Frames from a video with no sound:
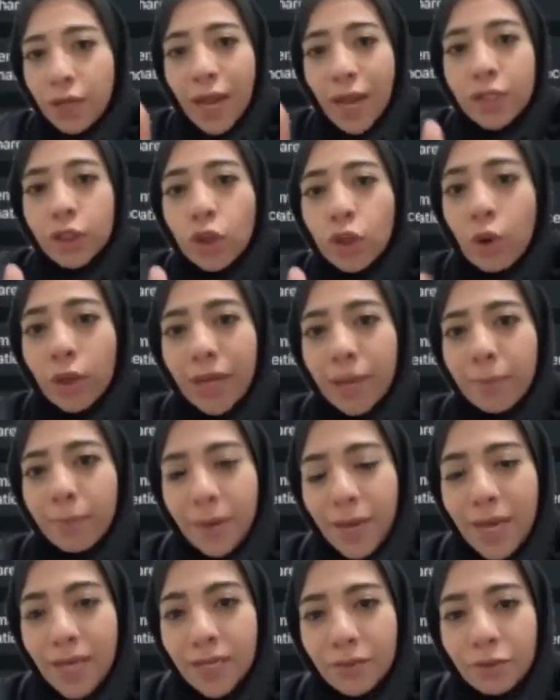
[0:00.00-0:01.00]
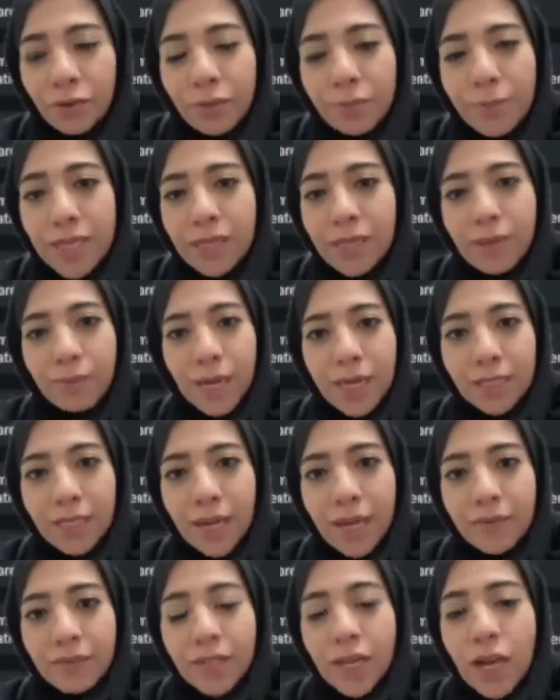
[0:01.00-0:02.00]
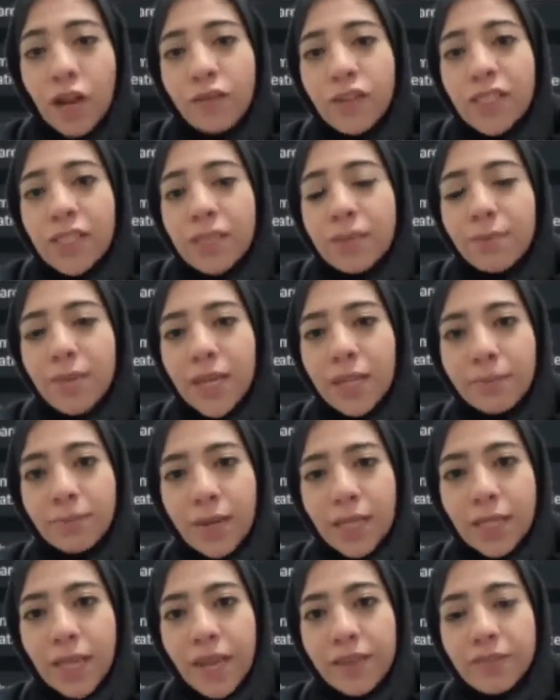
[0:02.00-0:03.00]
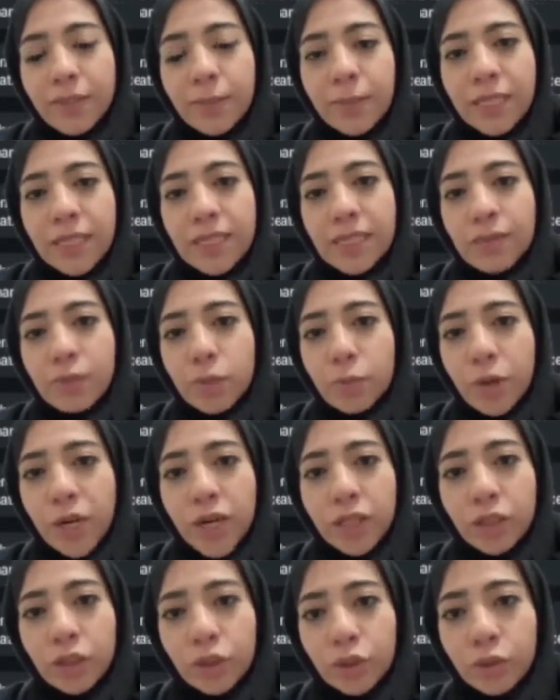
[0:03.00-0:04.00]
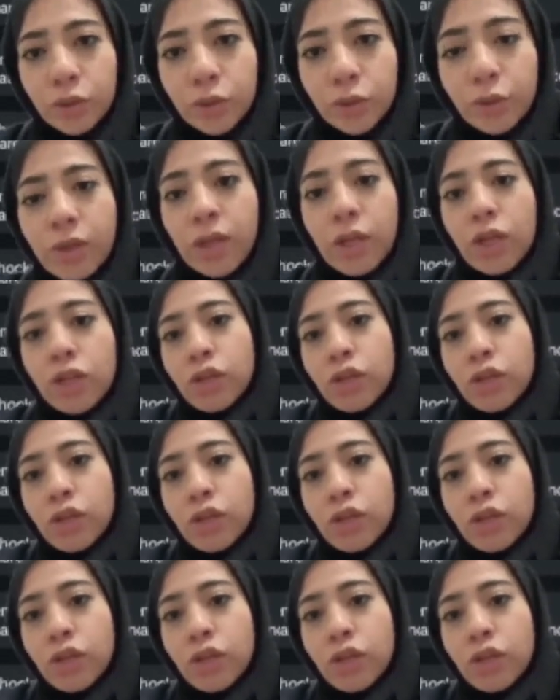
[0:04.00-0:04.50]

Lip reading: I don't get paid for making my lives. I obviously make my lives because I'm spreading the truth.